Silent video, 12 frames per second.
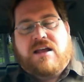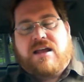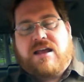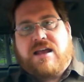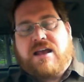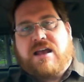
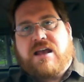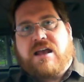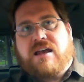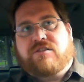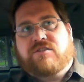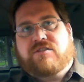
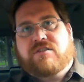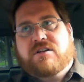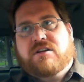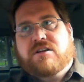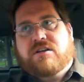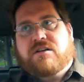and
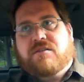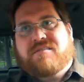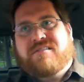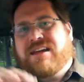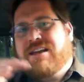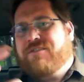
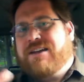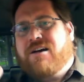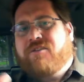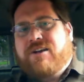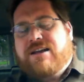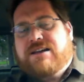then every now
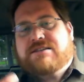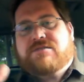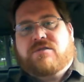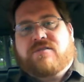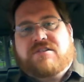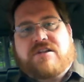and then it has
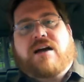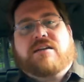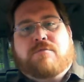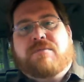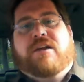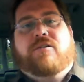sort of a
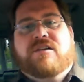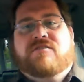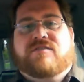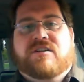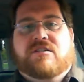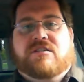documentary
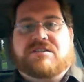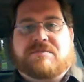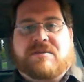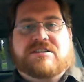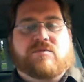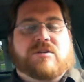feel,
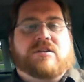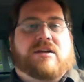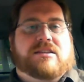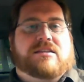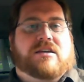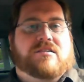especially when they're
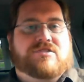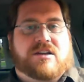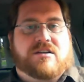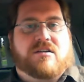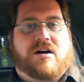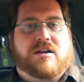at the
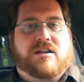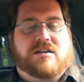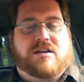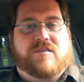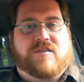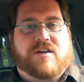Gen Con, at the
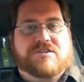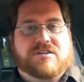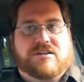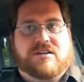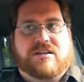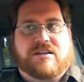
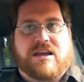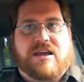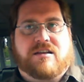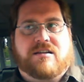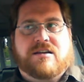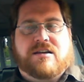convention,
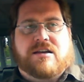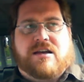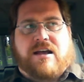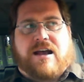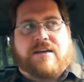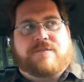and
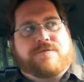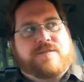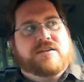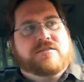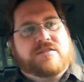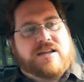I
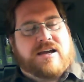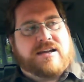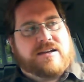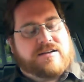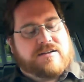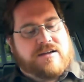feel
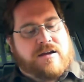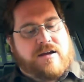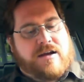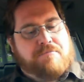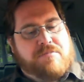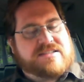like
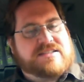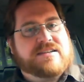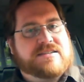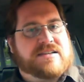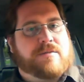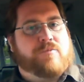I'm missing some